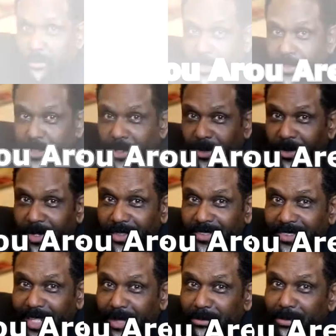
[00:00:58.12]
Praise the Lord.
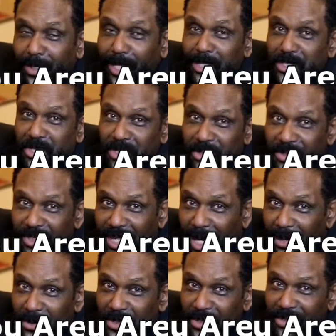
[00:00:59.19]
God bless you.
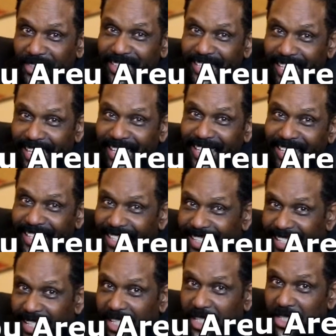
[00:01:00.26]
How are you today?
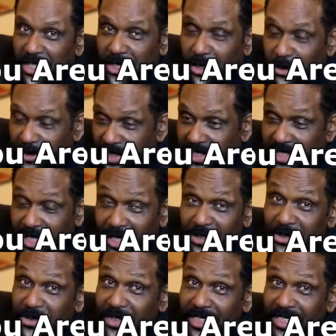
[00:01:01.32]
You know, this
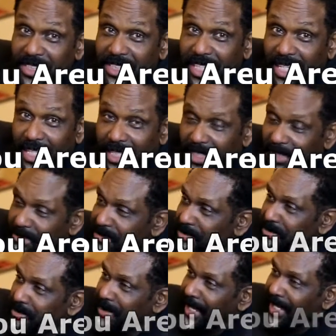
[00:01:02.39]
is who is it?
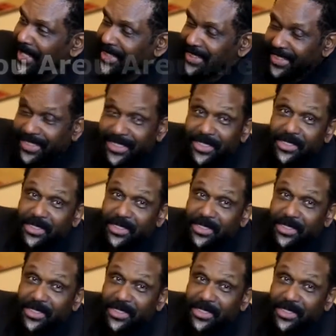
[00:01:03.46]
Amen. This